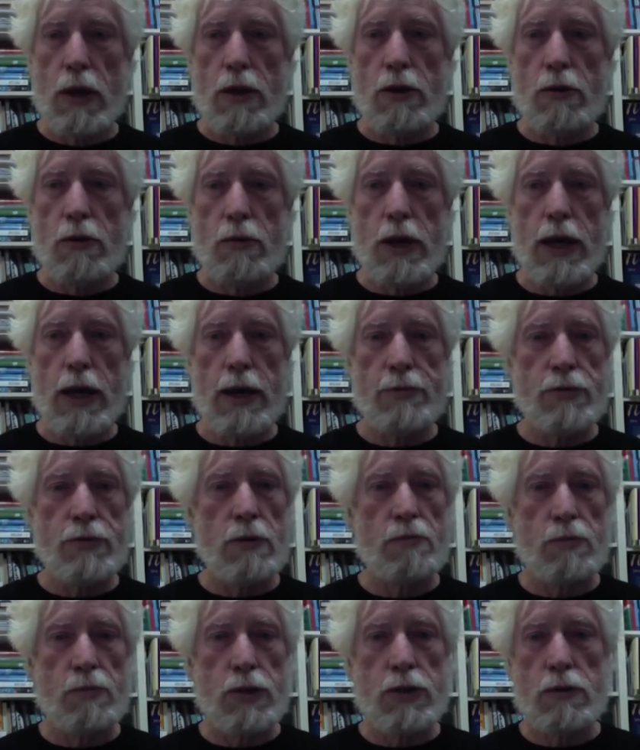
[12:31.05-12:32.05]
you would have
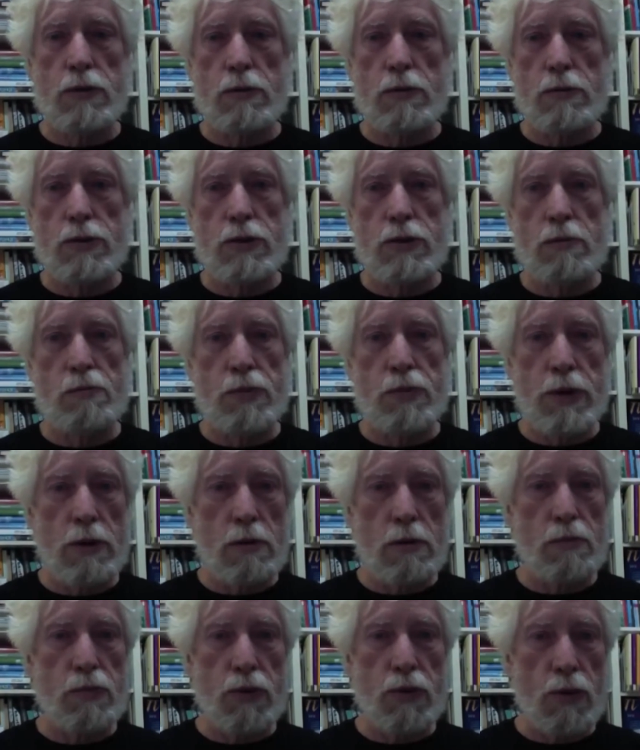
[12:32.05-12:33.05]
to
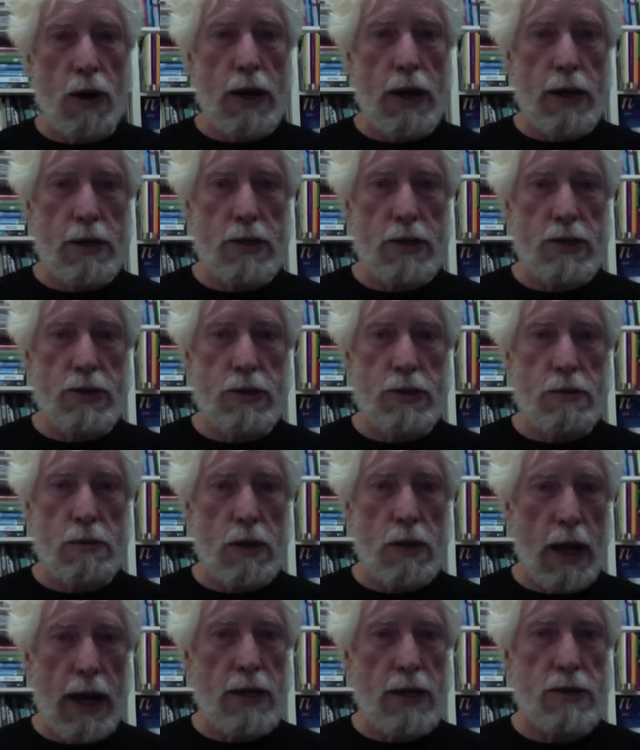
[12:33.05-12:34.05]
build products to
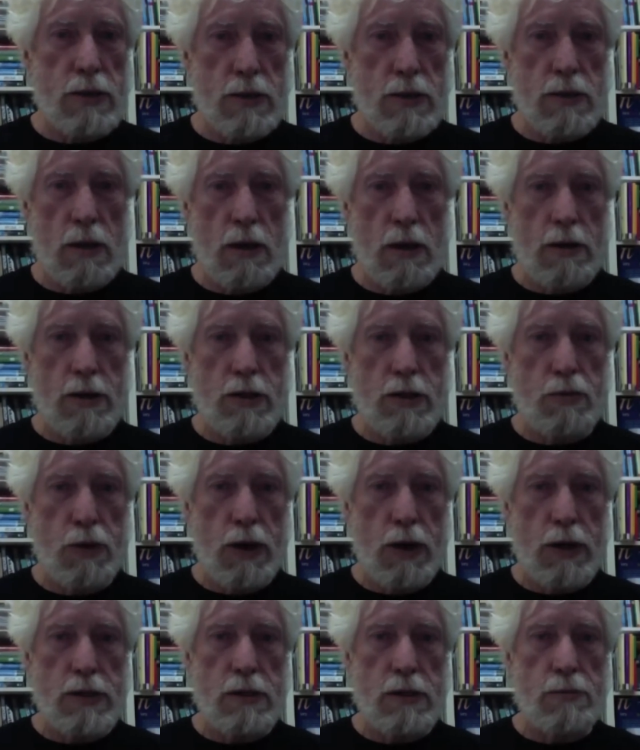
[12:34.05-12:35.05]
last as long as
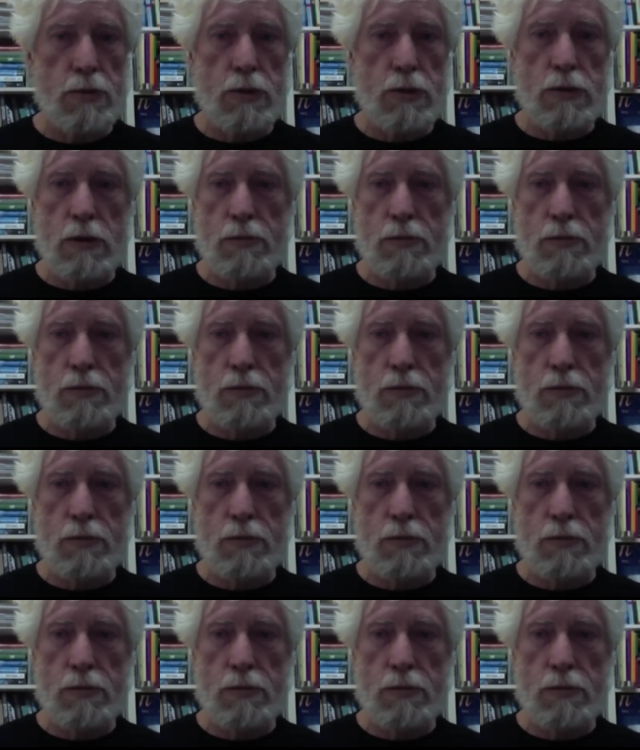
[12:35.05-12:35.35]
possible,